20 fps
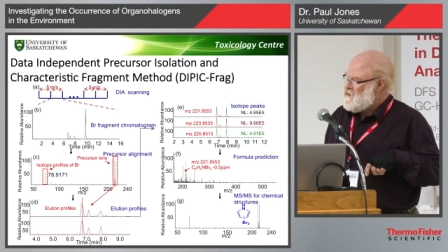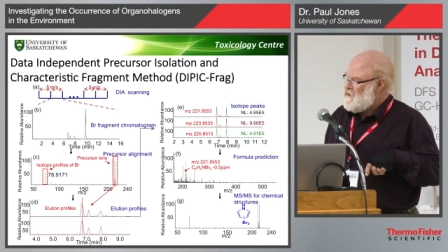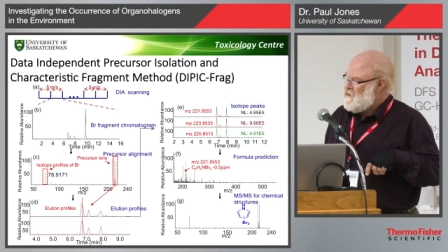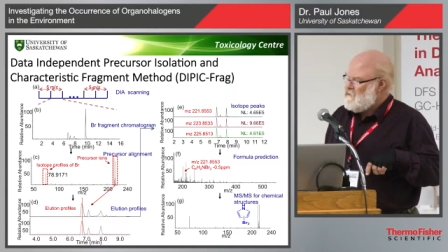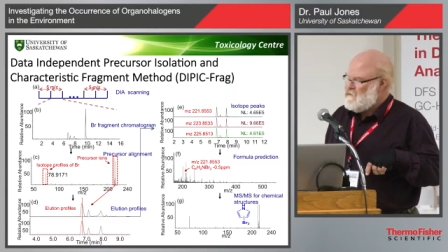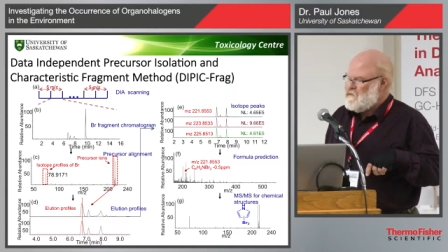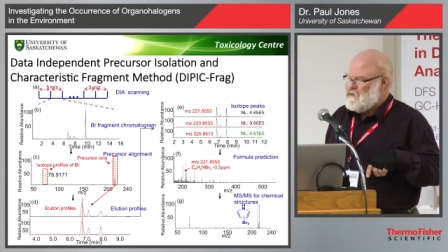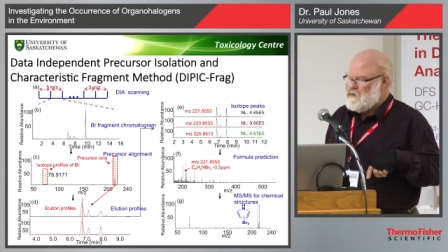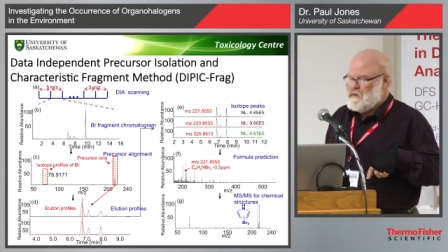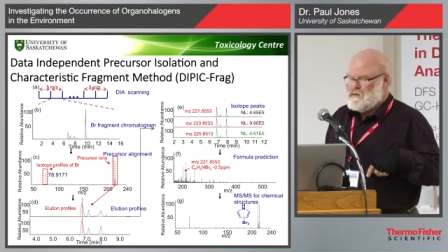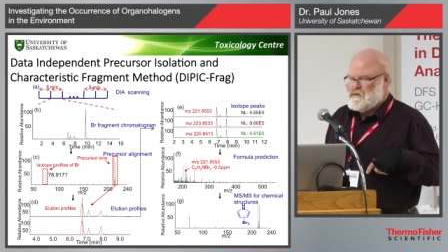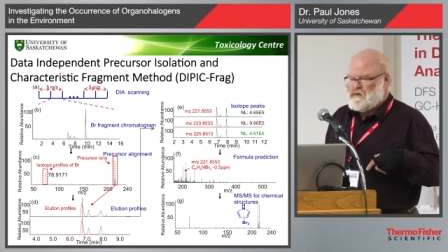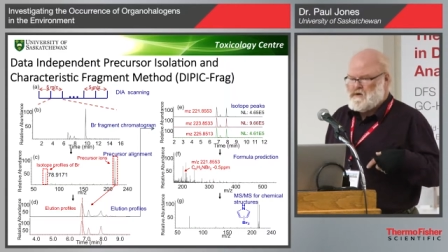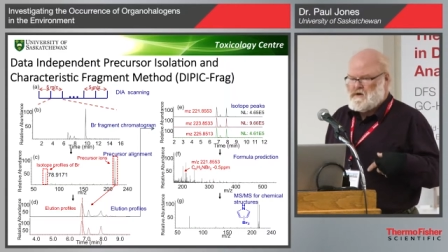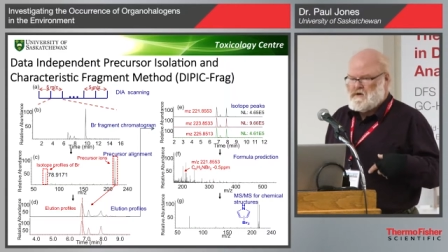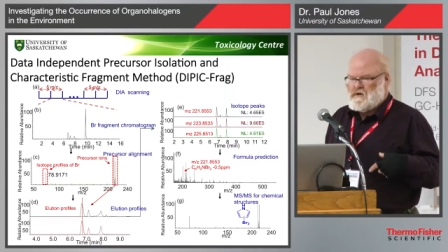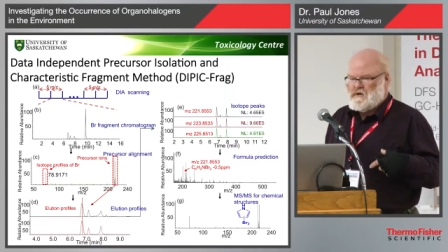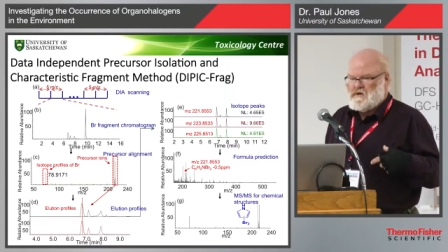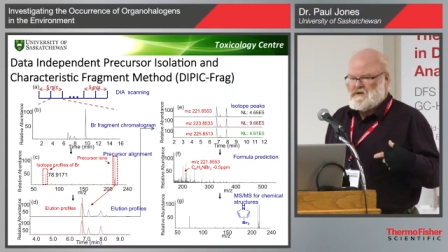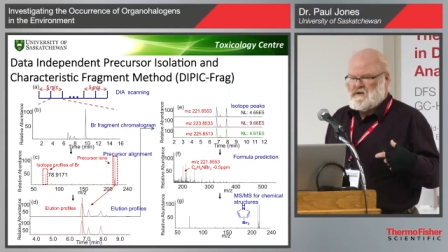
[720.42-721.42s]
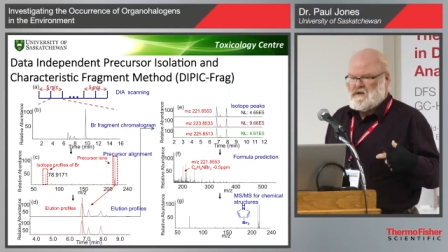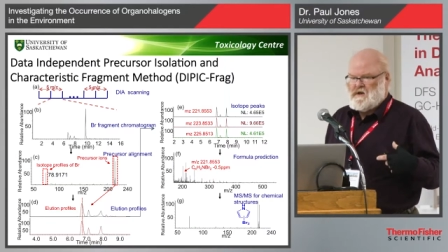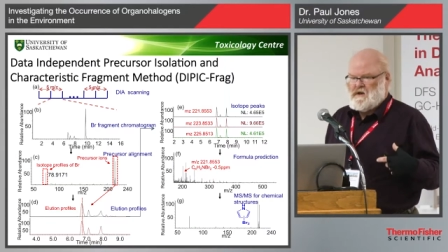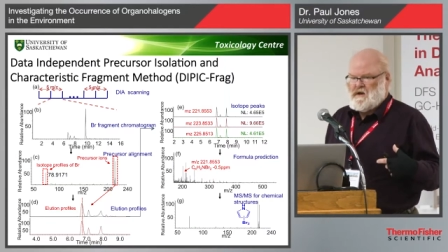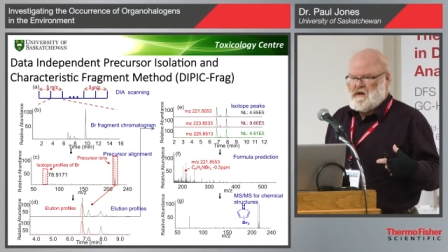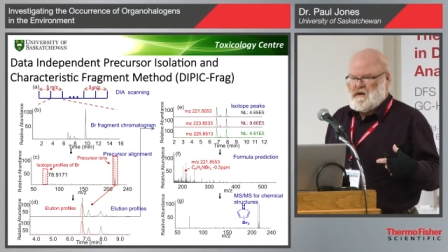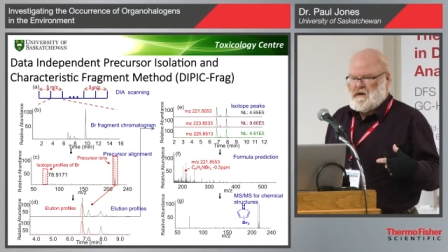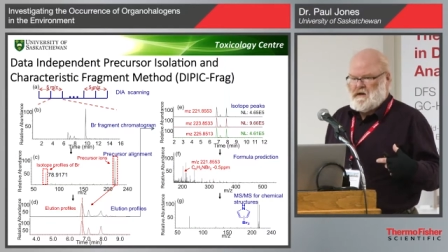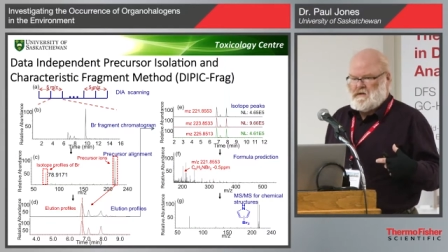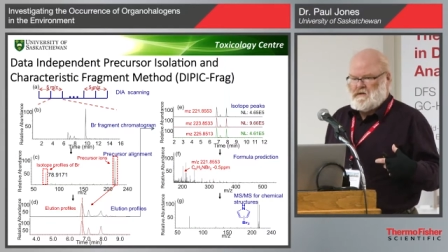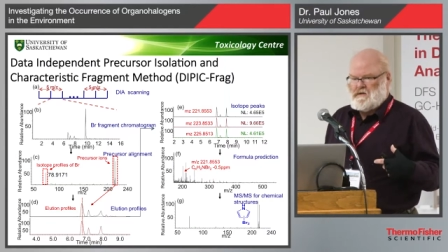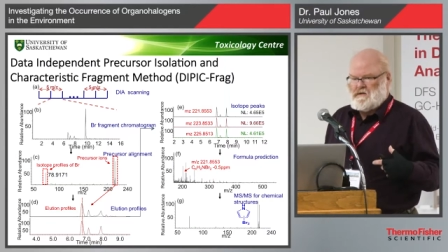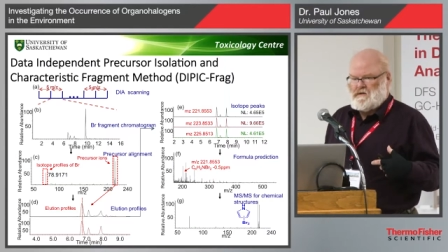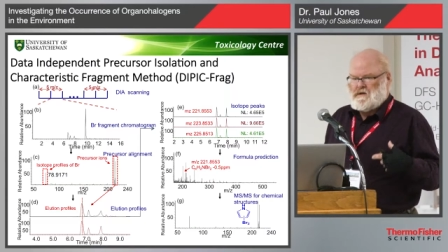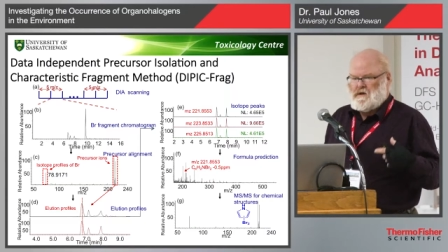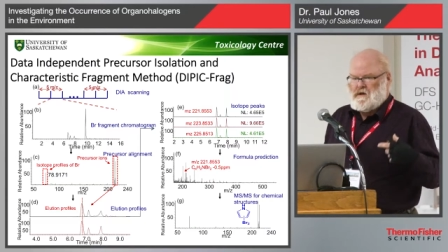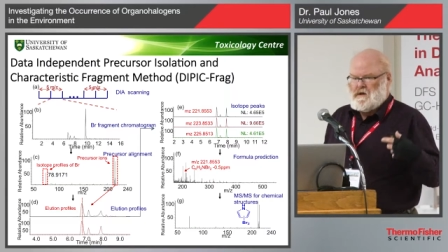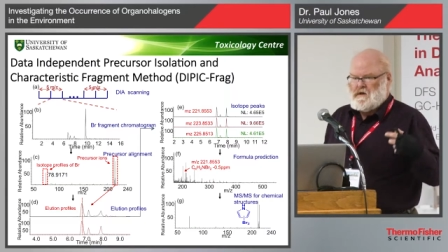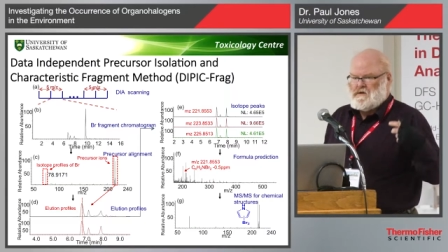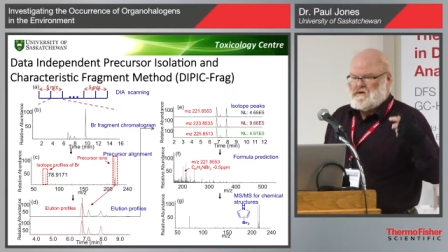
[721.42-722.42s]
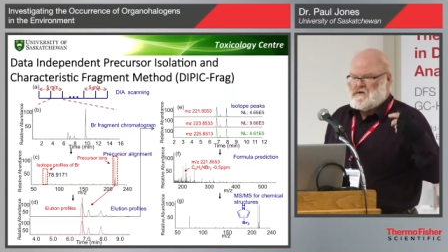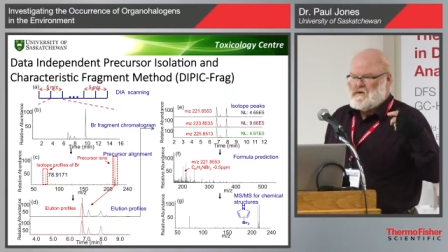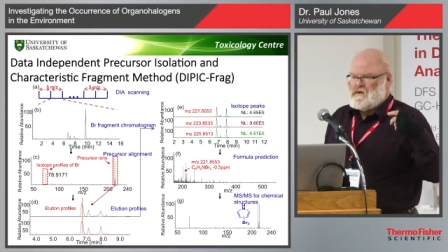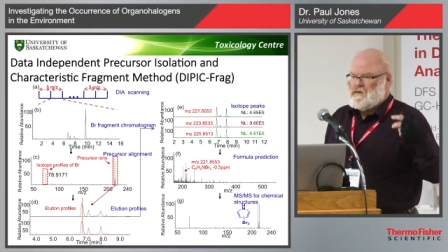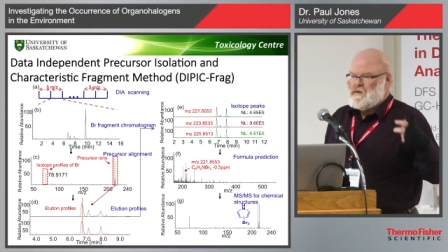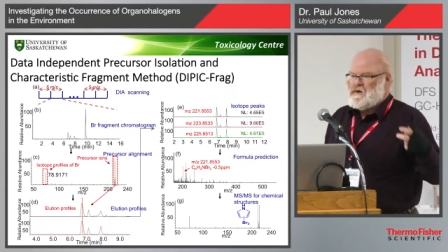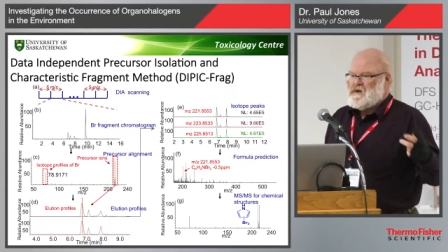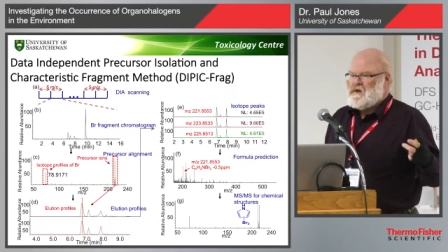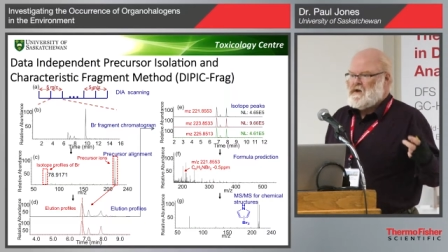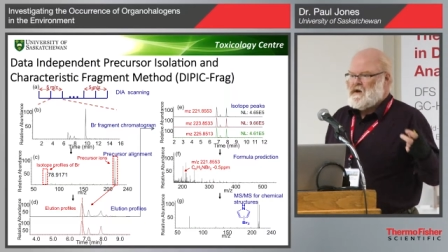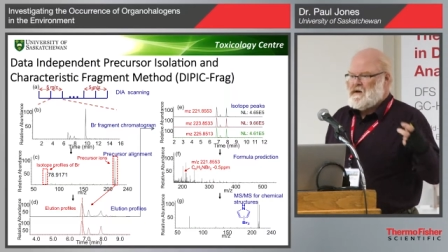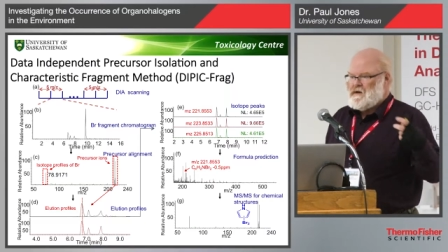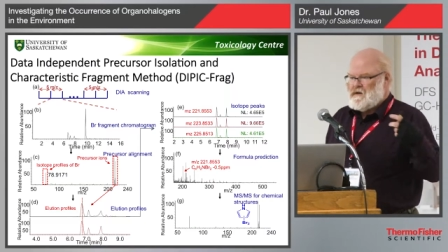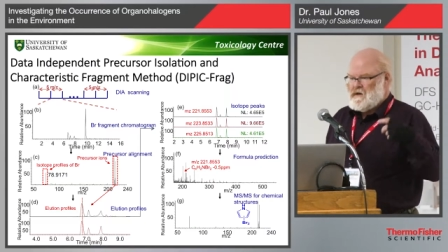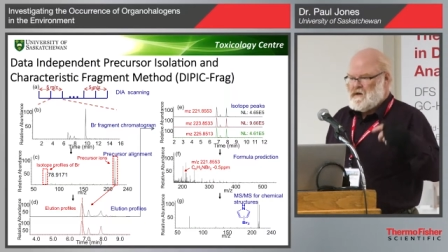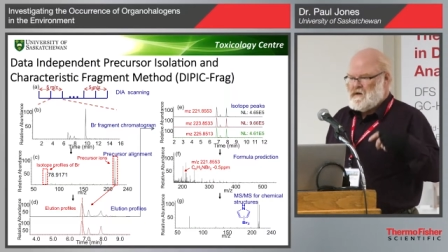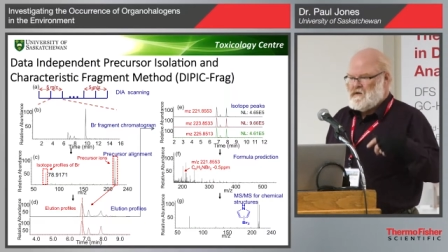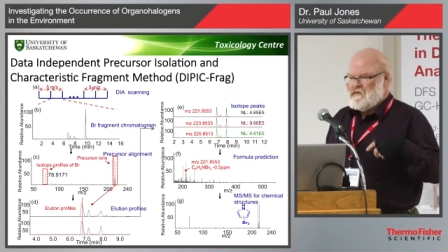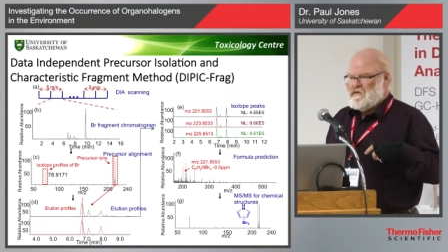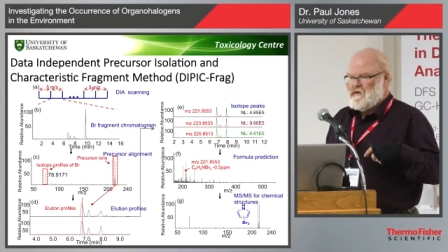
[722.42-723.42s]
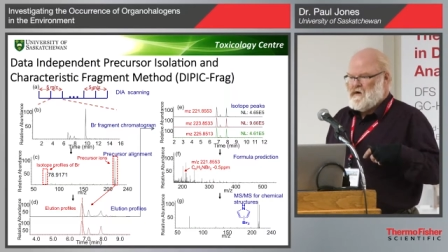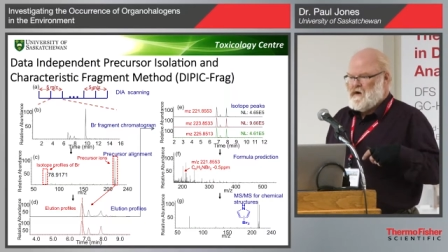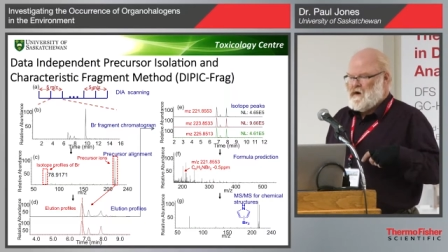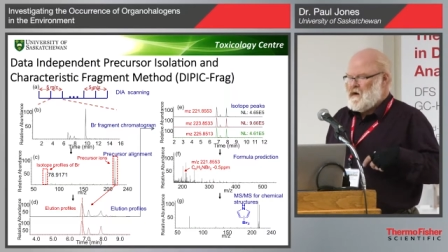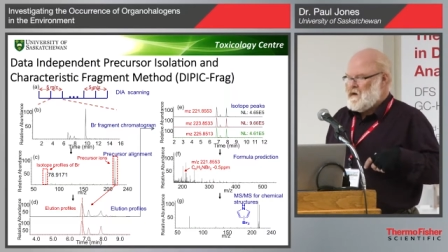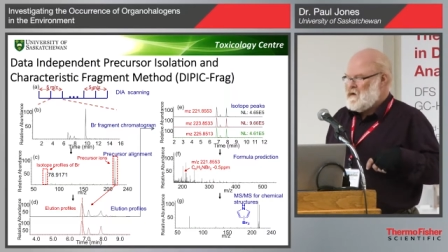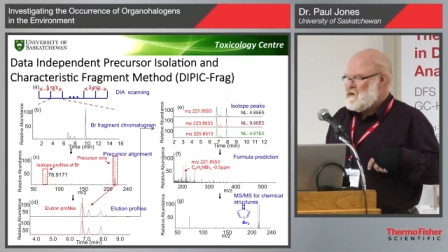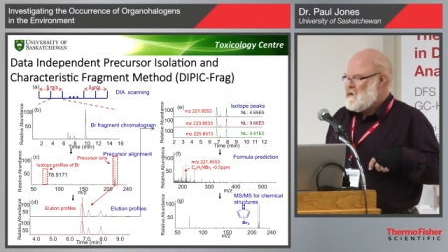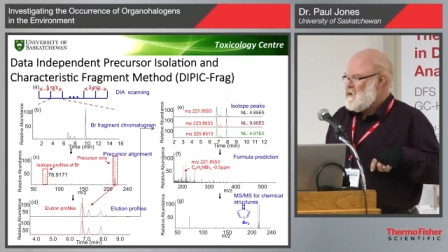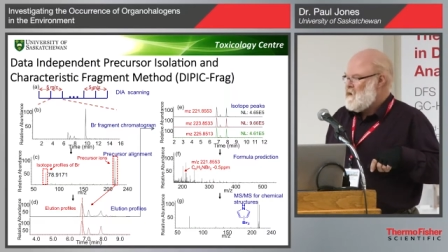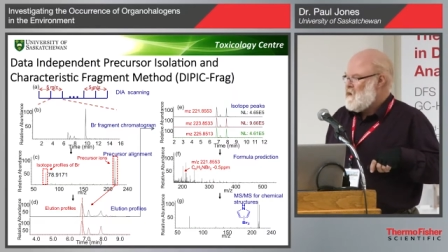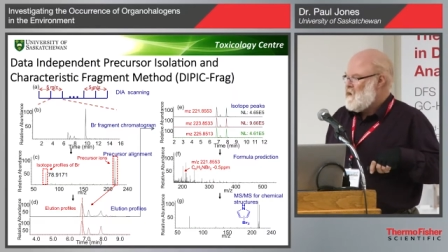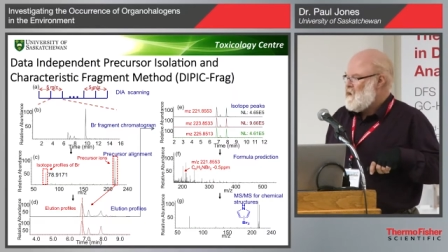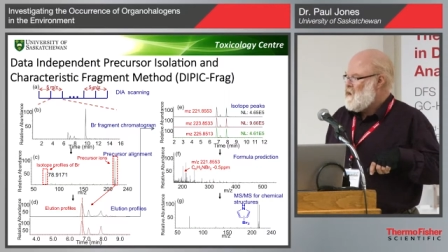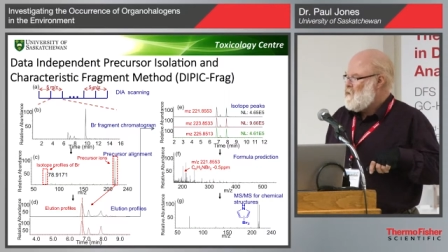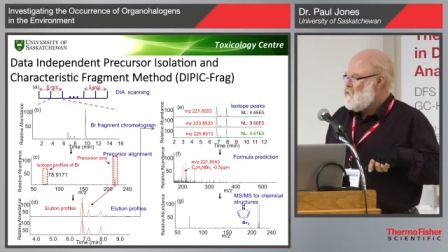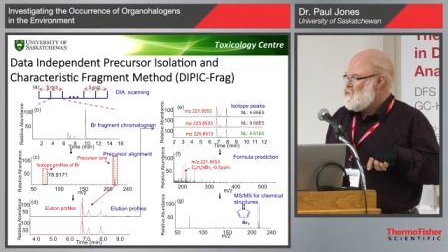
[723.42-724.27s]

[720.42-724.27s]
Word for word: and for the precursor ions so that we can identify uh,